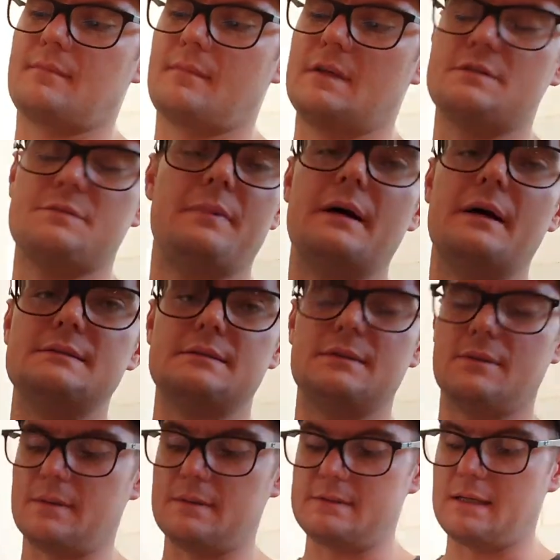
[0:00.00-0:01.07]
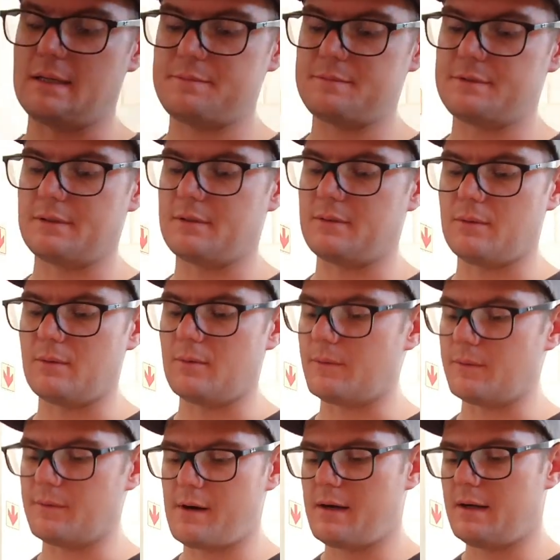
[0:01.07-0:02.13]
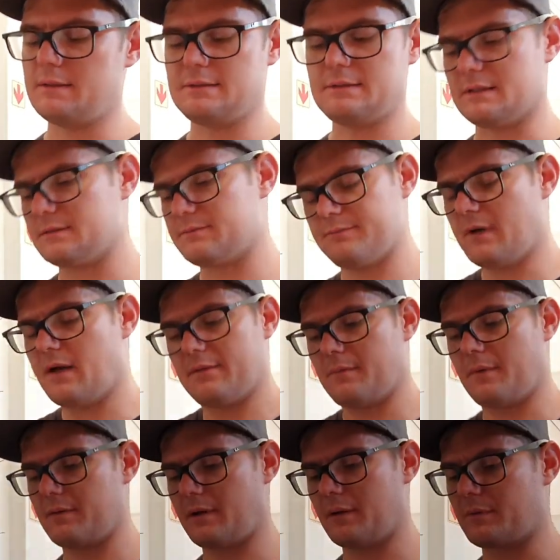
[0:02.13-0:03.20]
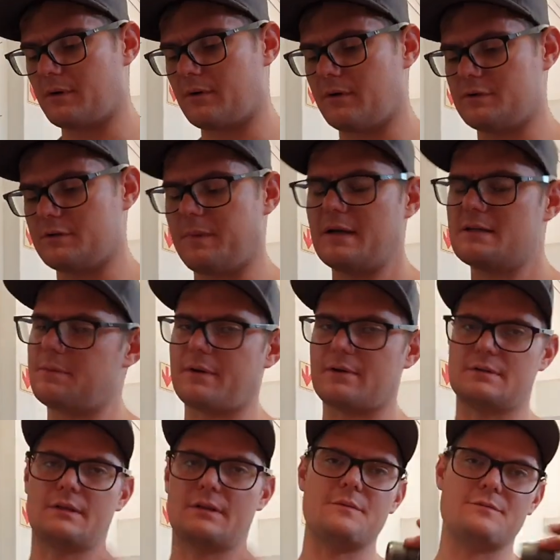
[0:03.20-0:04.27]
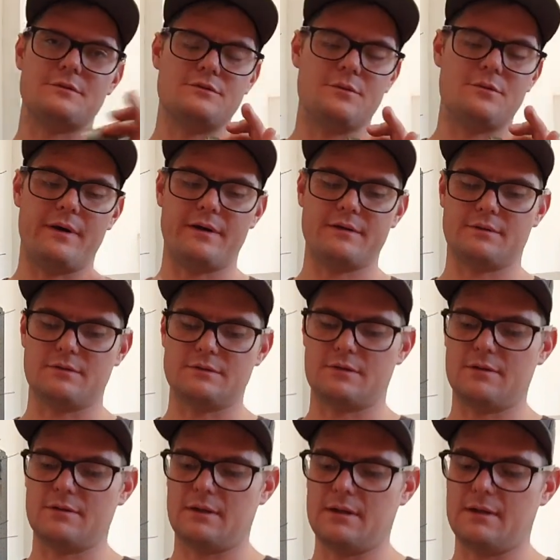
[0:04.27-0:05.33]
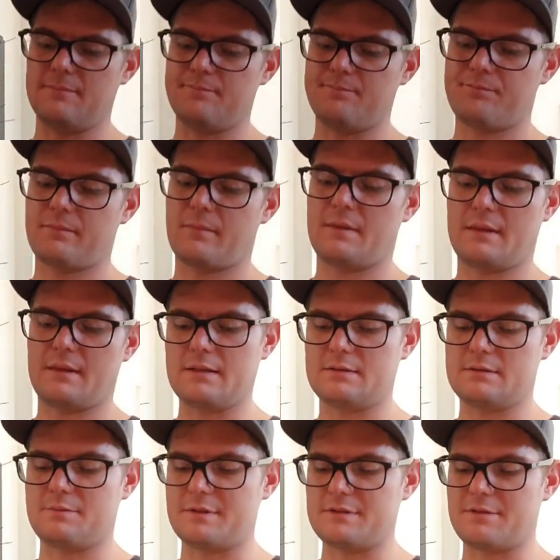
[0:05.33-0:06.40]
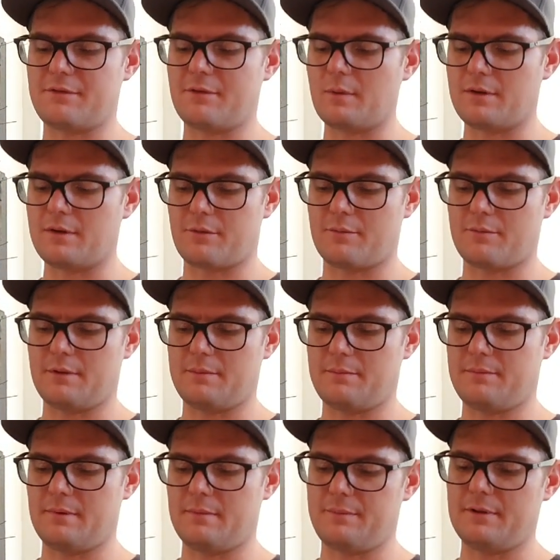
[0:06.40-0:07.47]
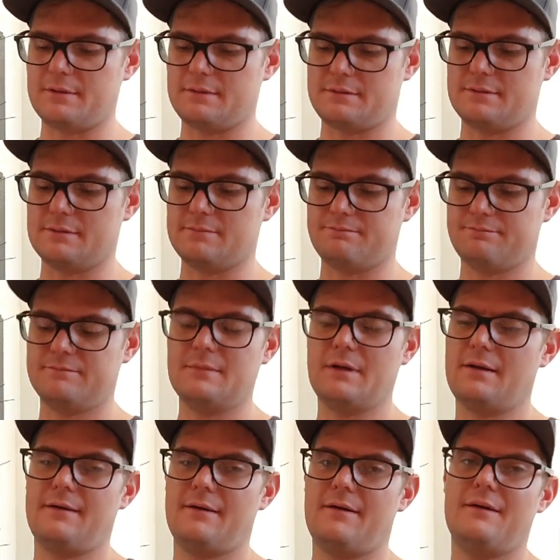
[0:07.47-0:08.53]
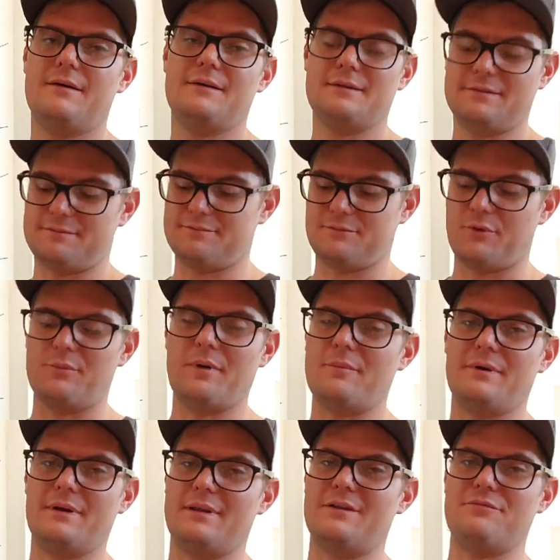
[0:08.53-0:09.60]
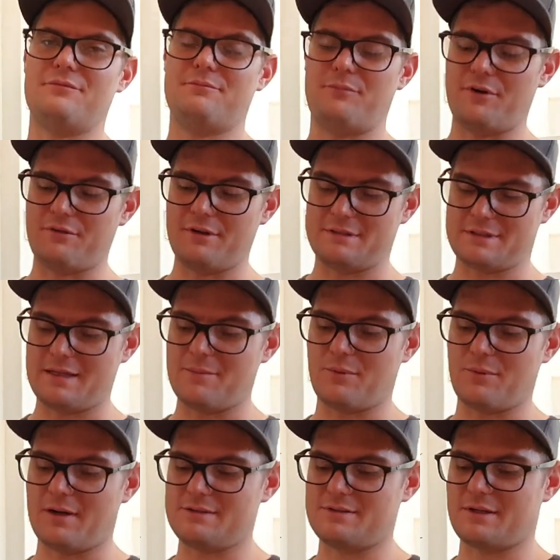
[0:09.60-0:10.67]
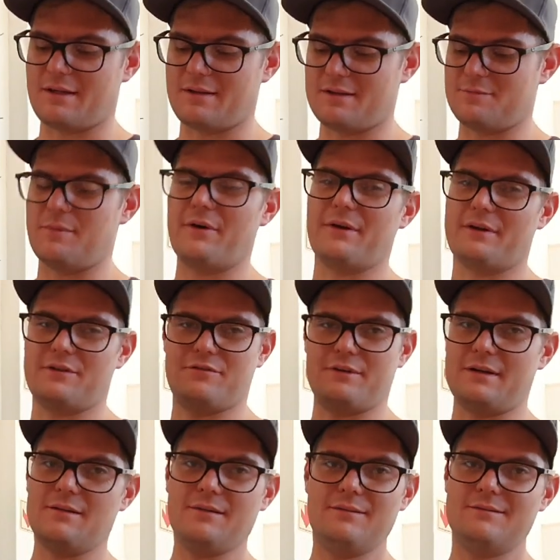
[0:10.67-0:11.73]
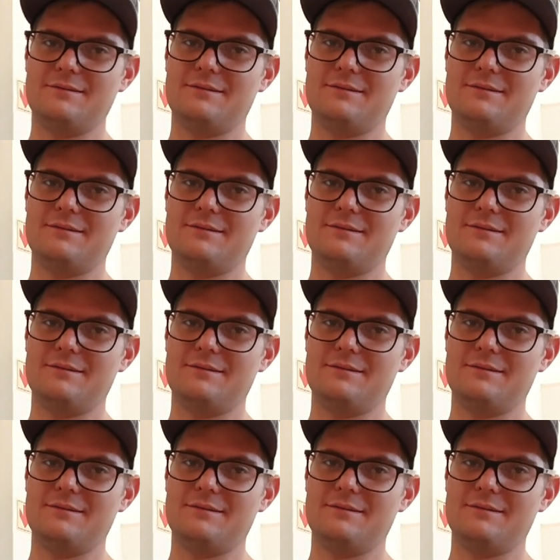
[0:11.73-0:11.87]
spacer or adapter, or just, I'm going to call it spacer because it keeps the two bearings also that specific width from apart. You'll remember in the previous clip when I took out this bearing, it fell